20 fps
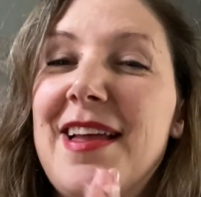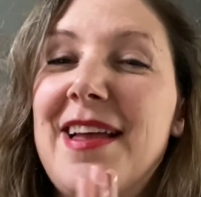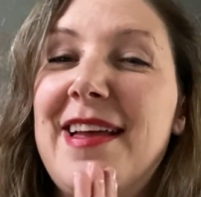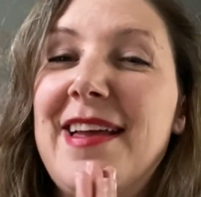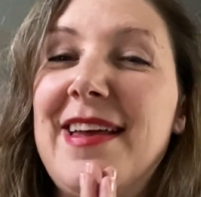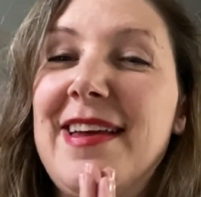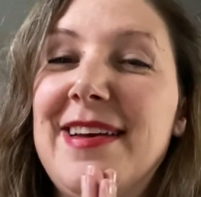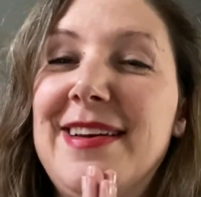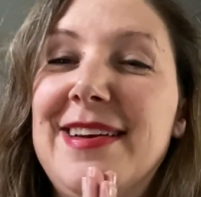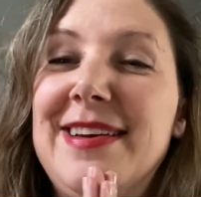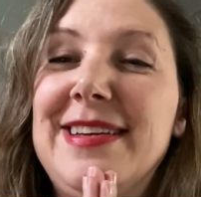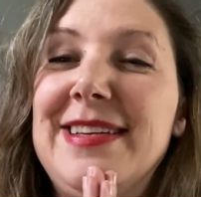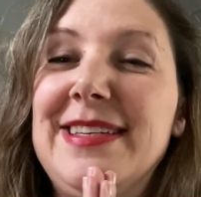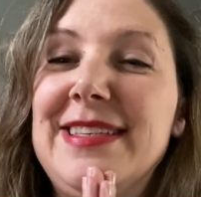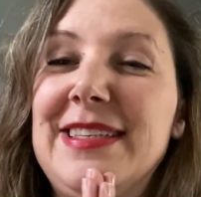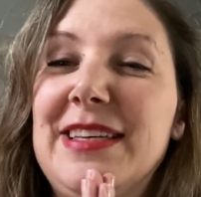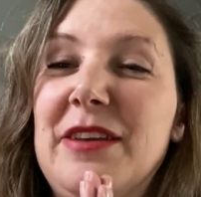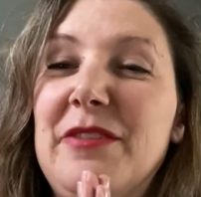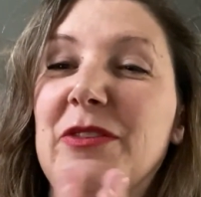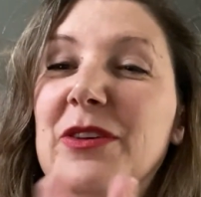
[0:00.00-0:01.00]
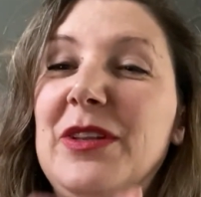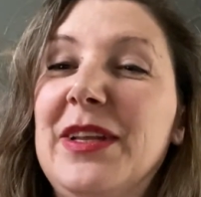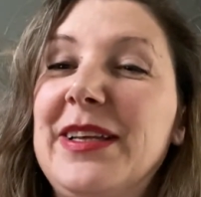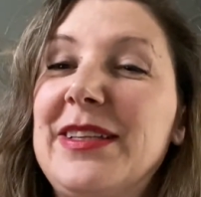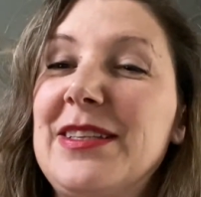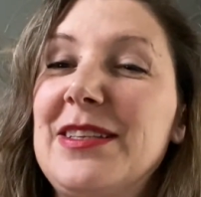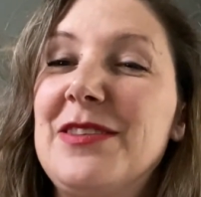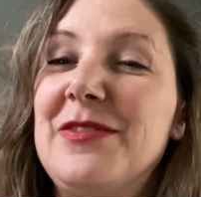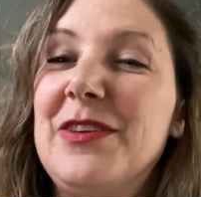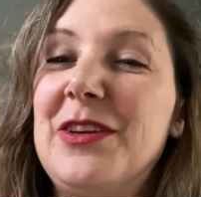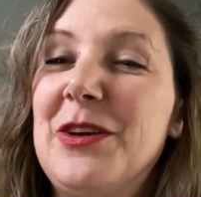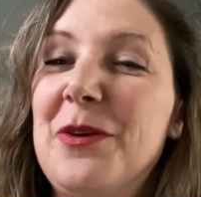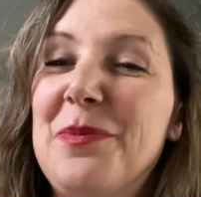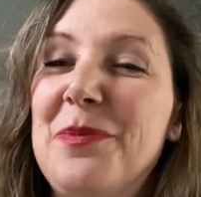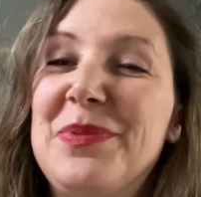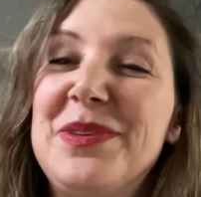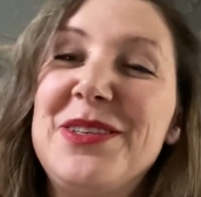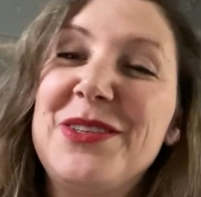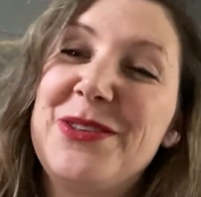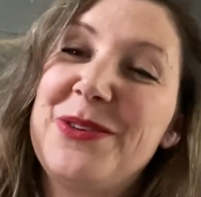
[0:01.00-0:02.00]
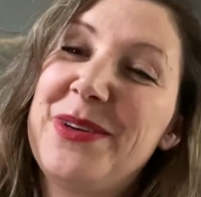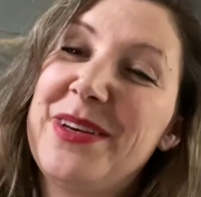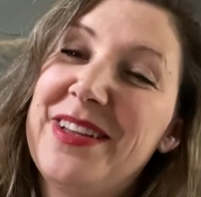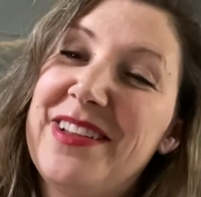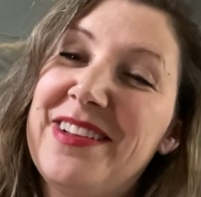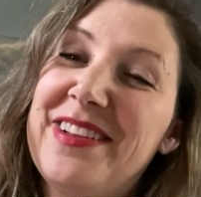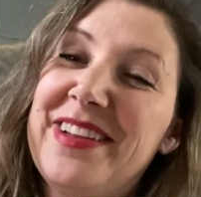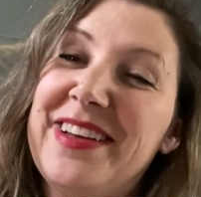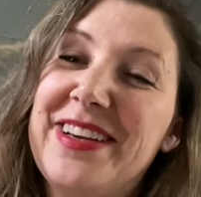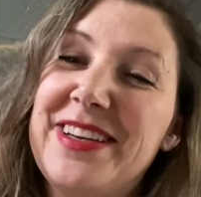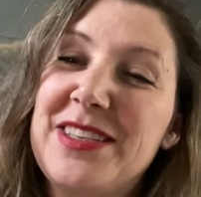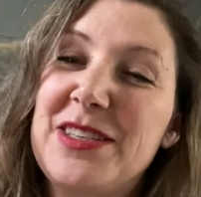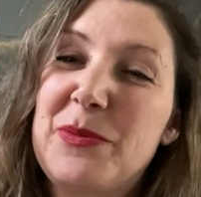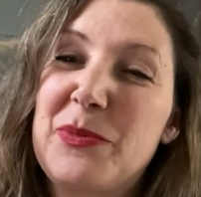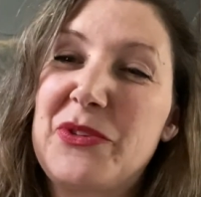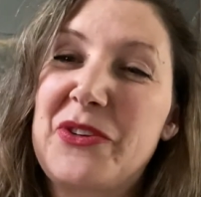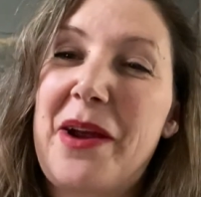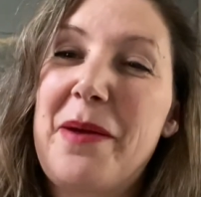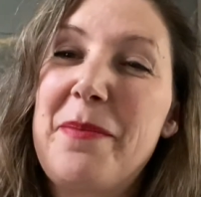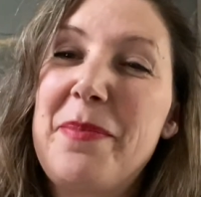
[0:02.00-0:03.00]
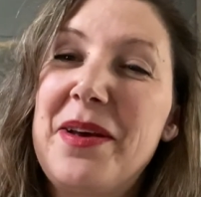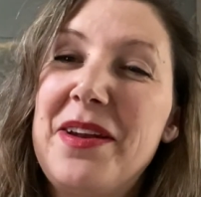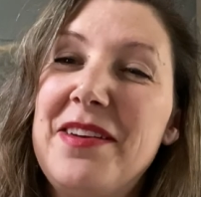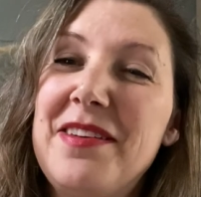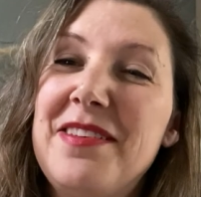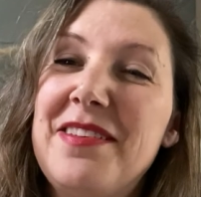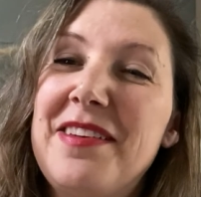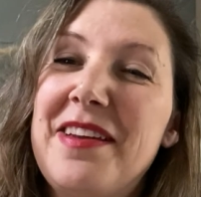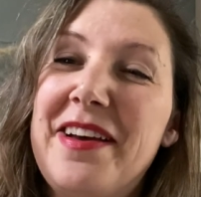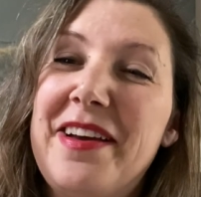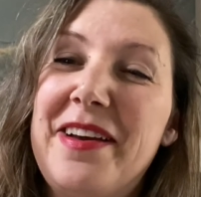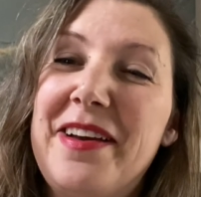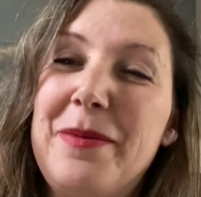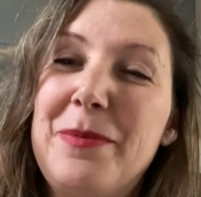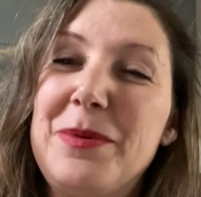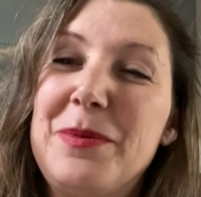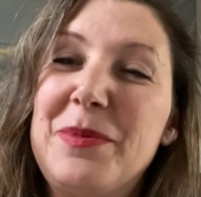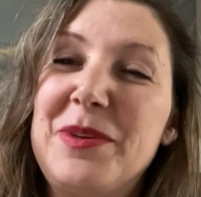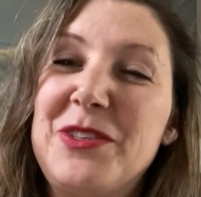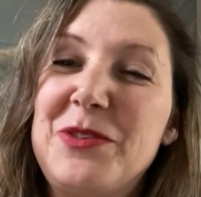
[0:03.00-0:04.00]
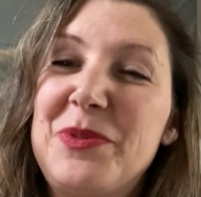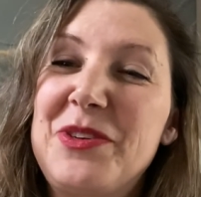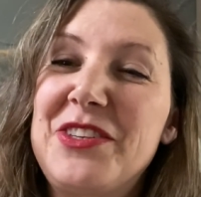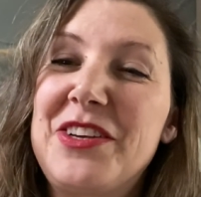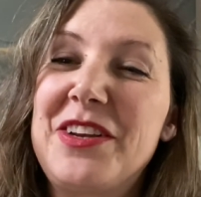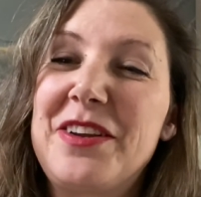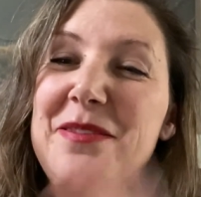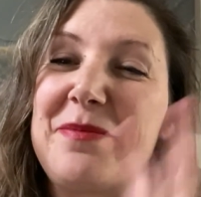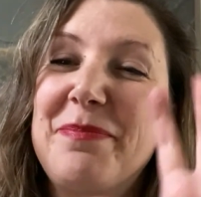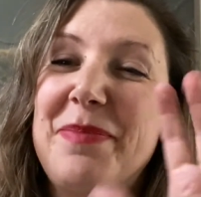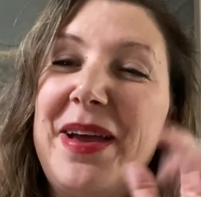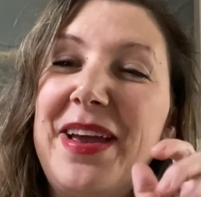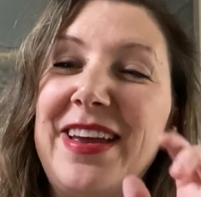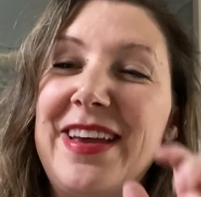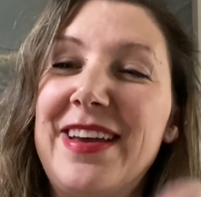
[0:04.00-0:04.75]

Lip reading: And if you like this video, please do hit the like and subscribe button. I would much appreciate it. Bye.